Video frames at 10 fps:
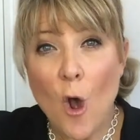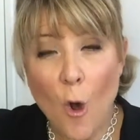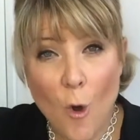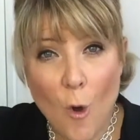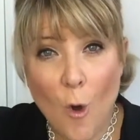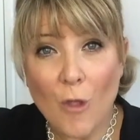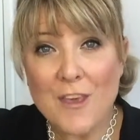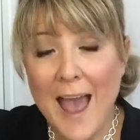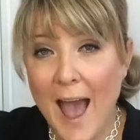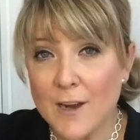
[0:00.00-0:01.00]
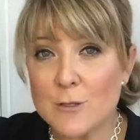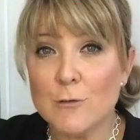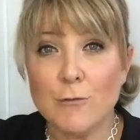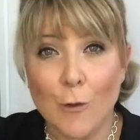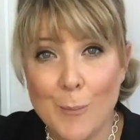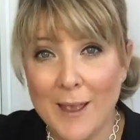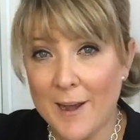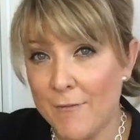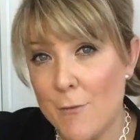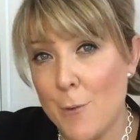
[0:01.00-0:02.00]
or the actual floor
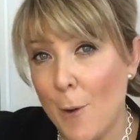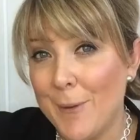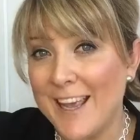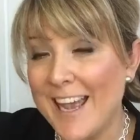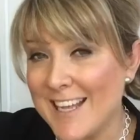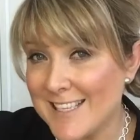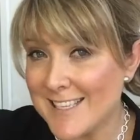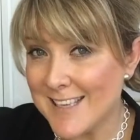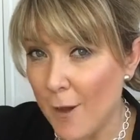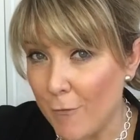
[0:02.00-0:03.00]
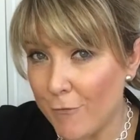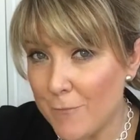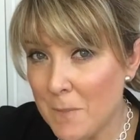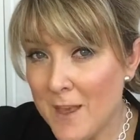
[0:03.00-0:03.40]
plan of the property itself?